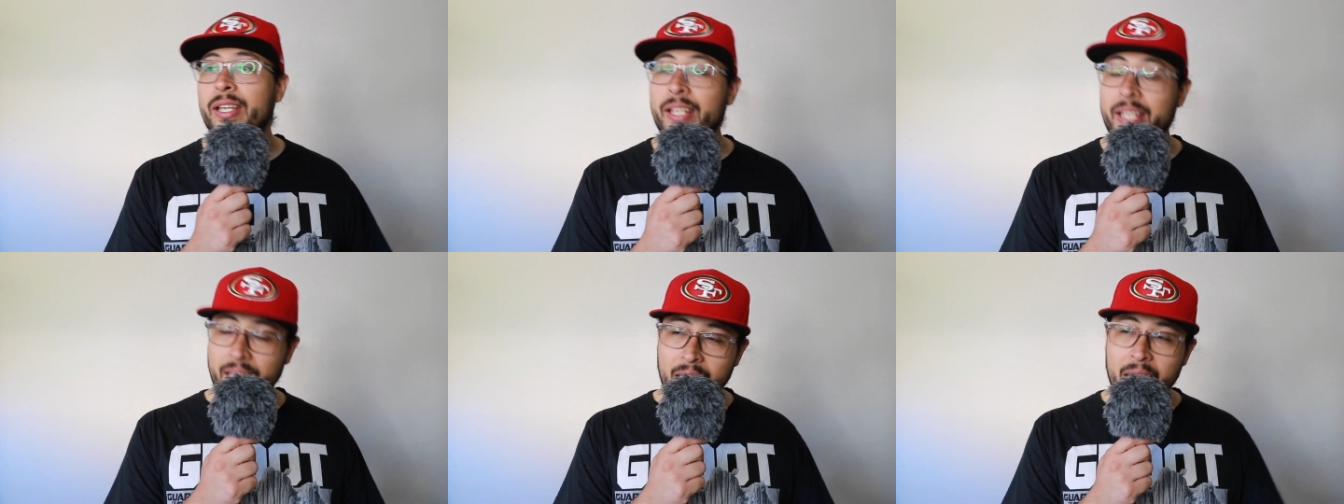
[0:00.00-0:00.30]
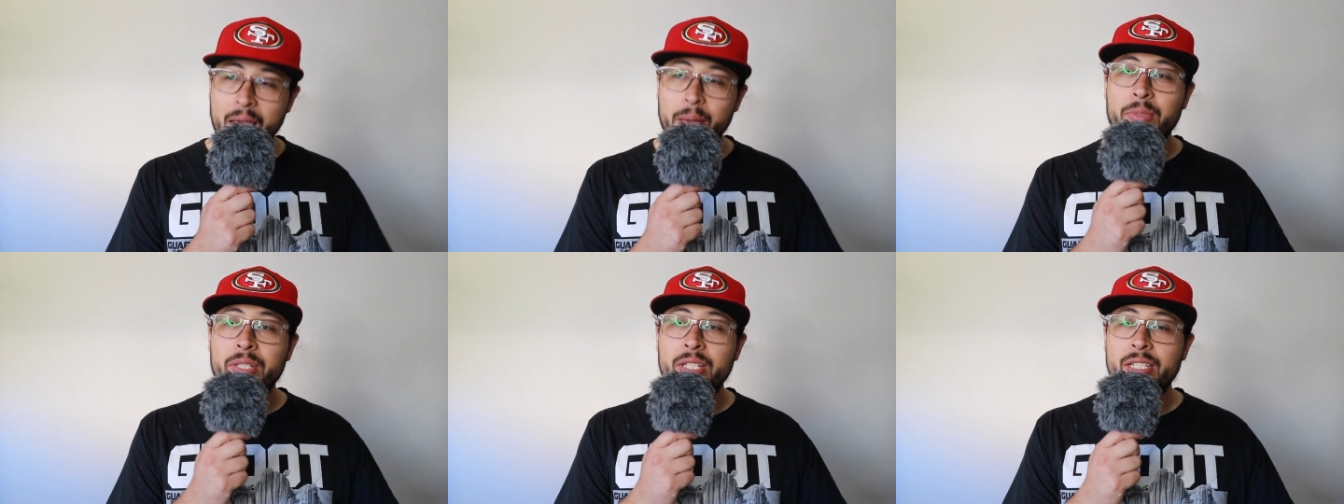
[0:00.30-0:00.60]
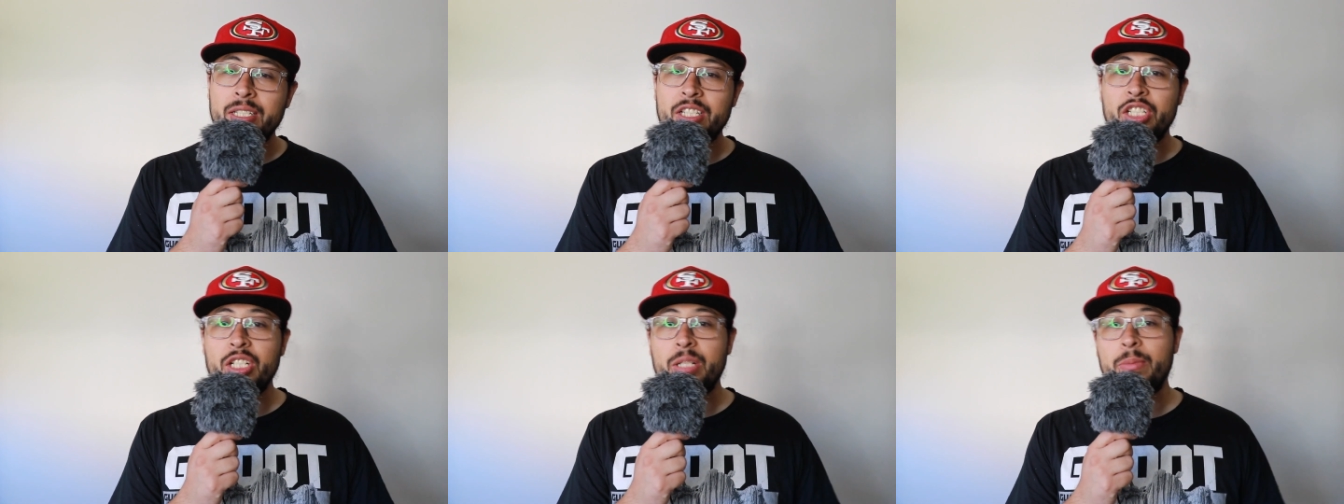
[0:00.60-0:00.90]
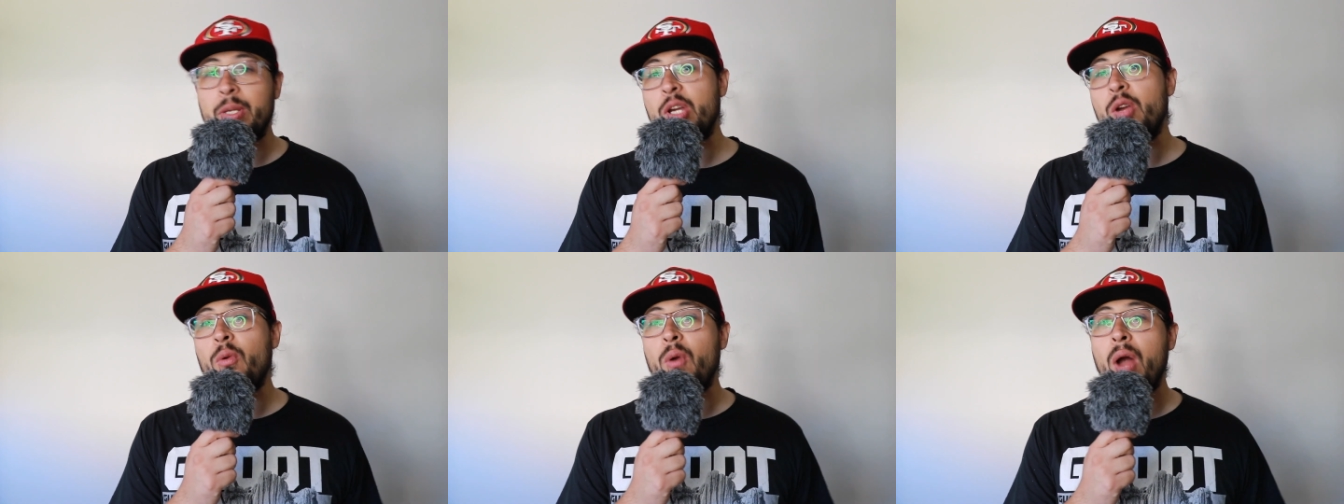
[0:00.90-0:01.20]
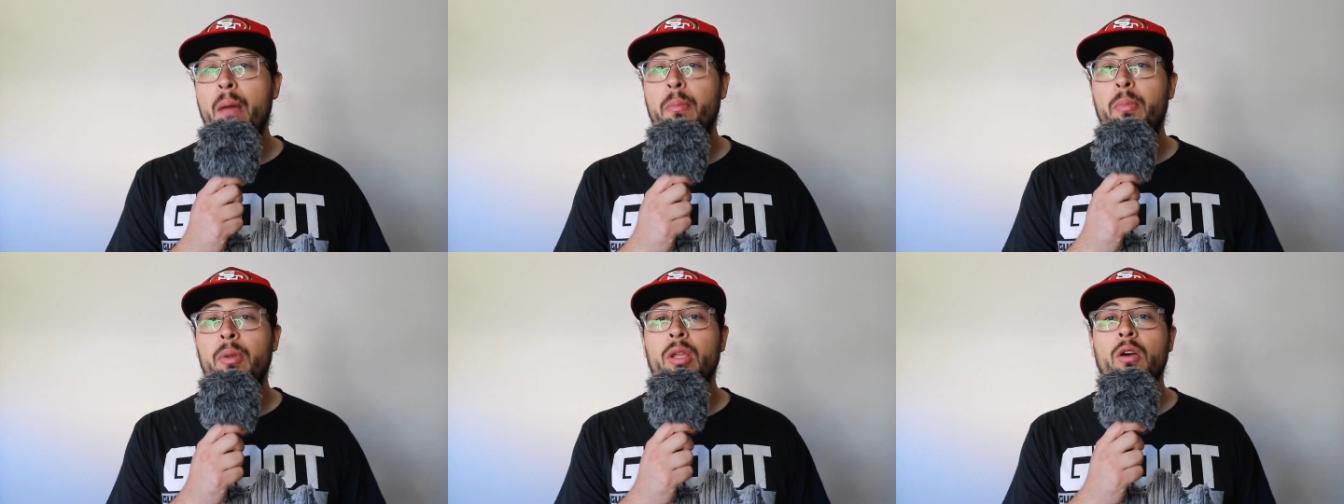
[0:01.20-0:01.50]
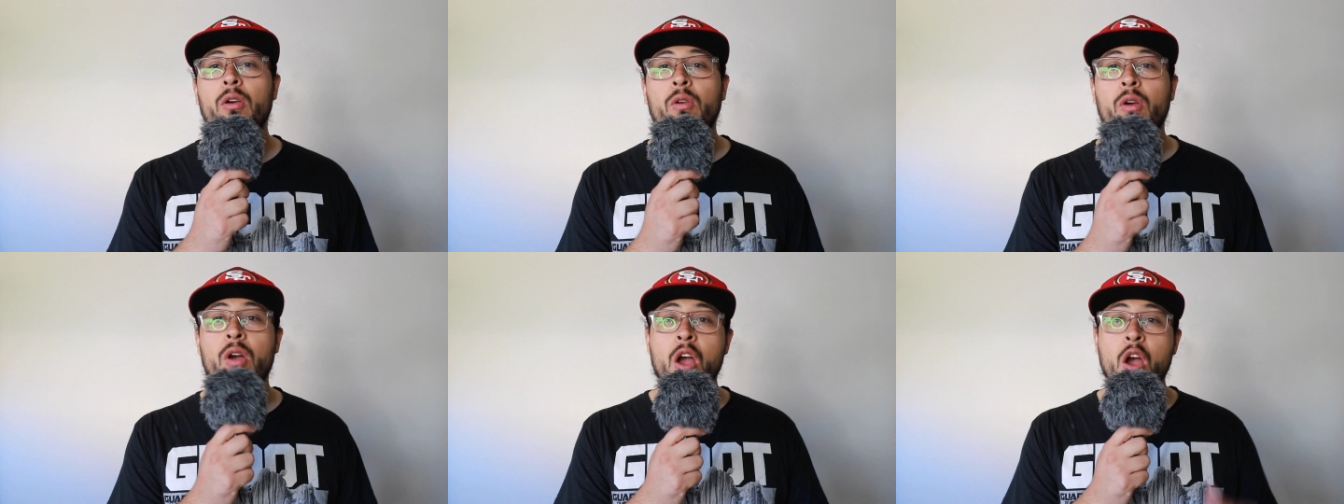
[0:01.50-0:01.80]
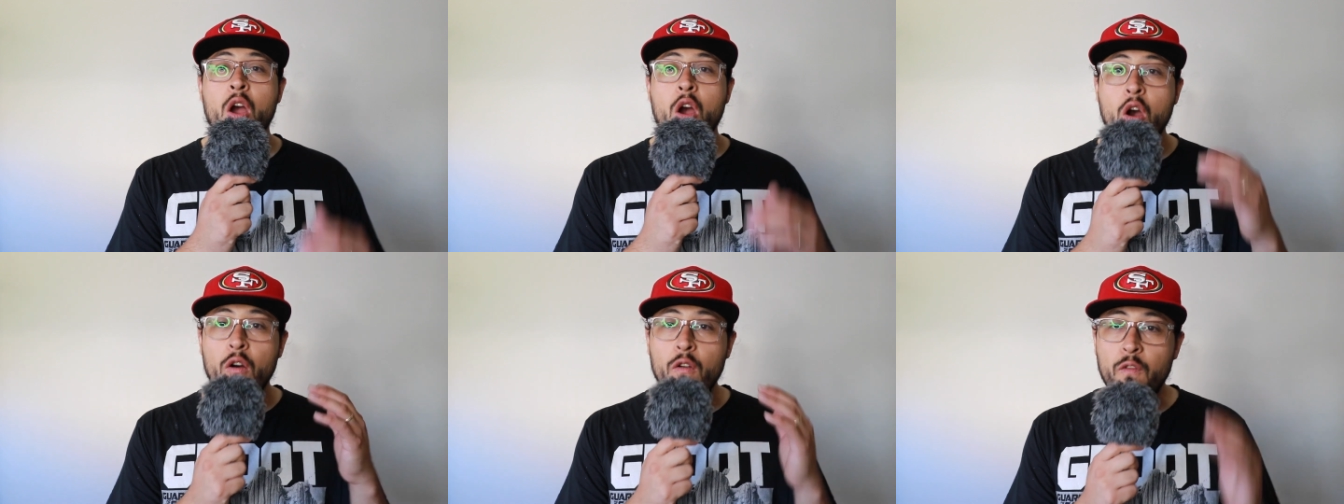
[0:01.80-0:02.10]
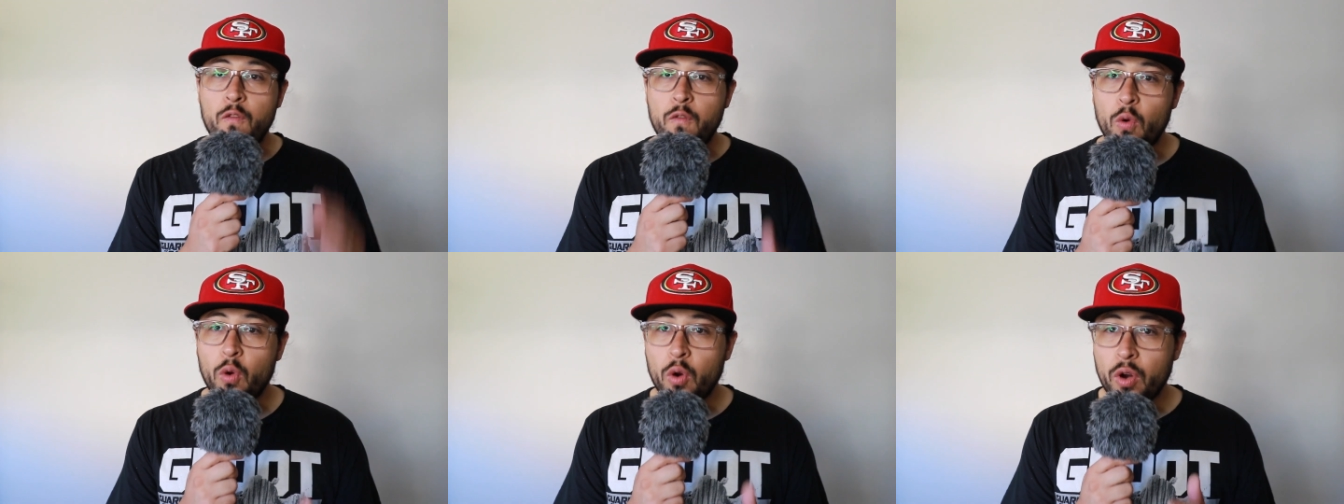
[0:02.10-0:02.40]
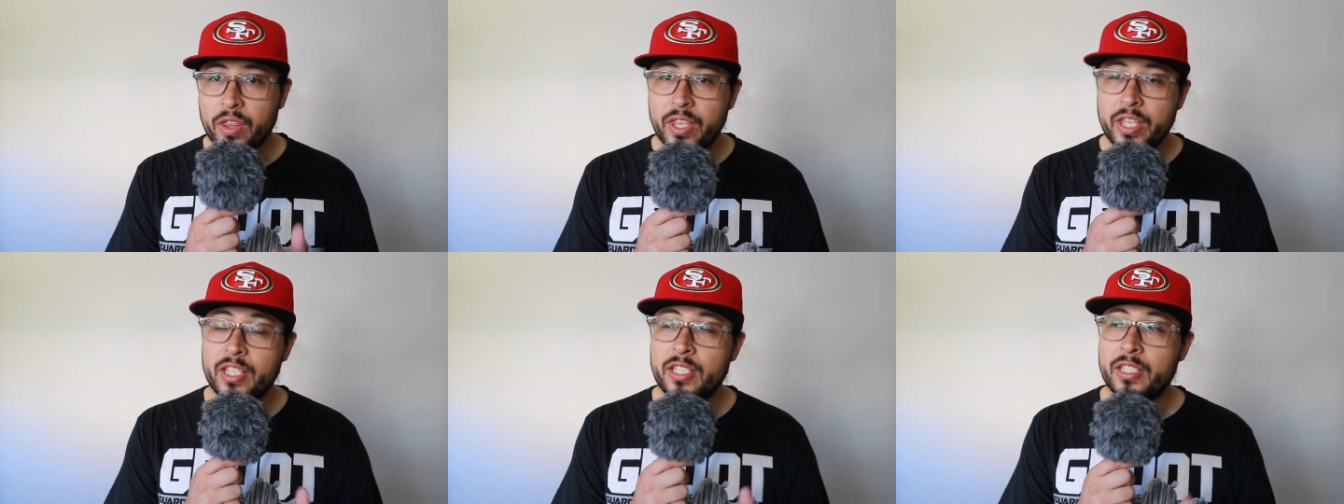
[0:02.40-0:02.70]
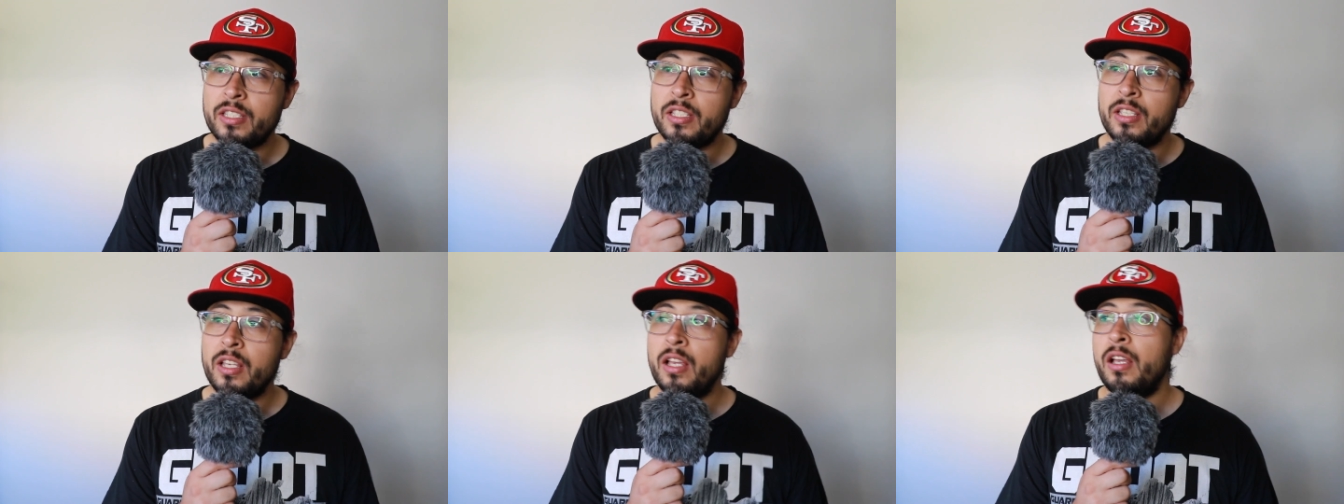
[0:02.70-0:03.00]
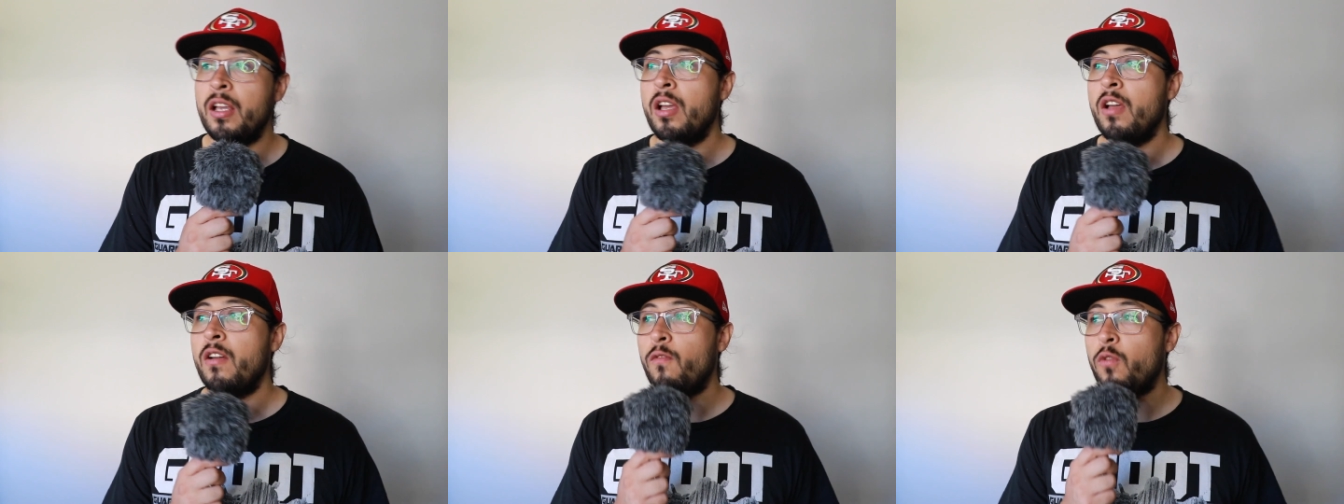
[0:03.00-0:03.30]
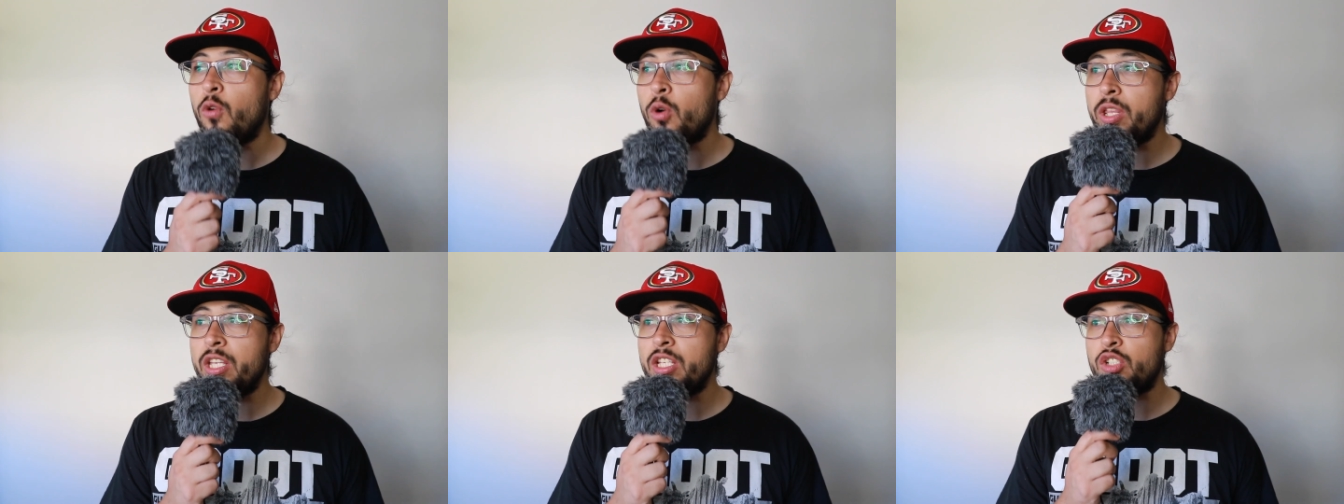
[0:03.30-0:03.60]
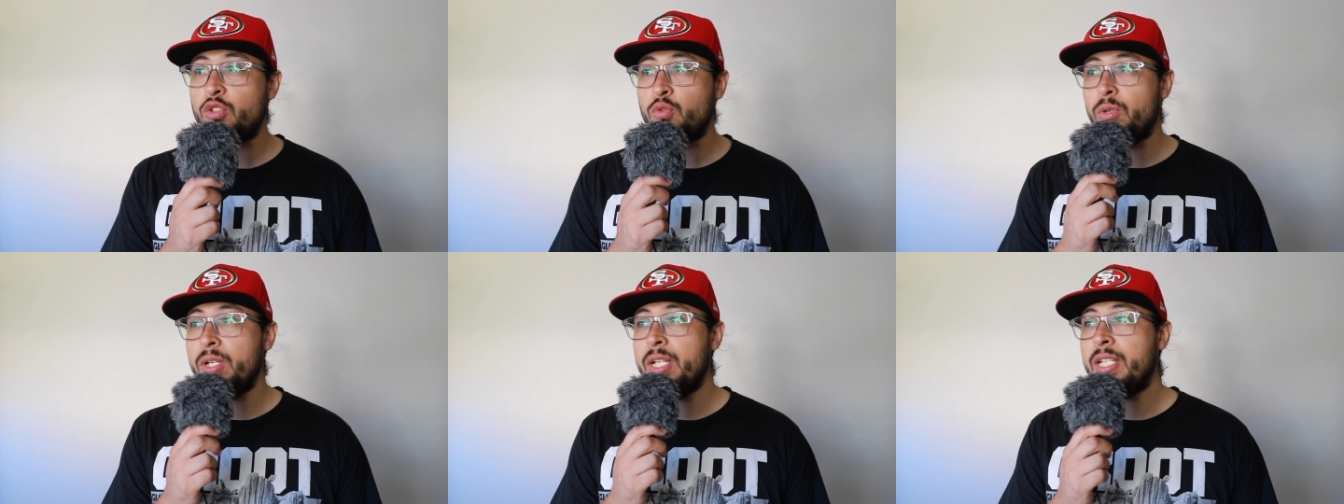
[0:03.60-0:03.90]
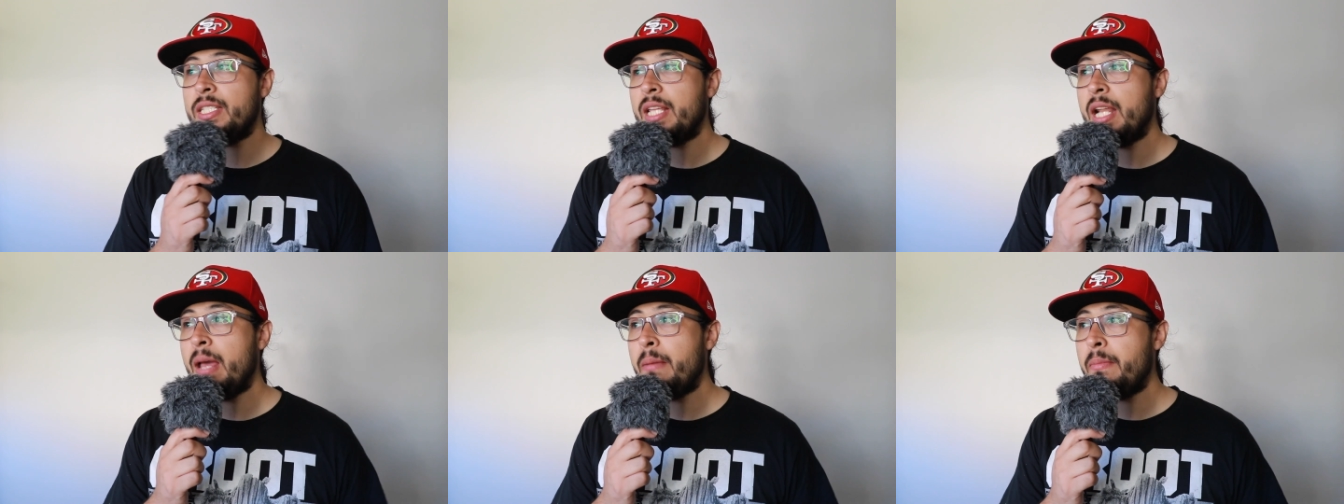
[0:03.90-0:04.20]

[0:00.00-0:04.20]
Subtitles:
kept Jimmy Garoppolo. for this reason.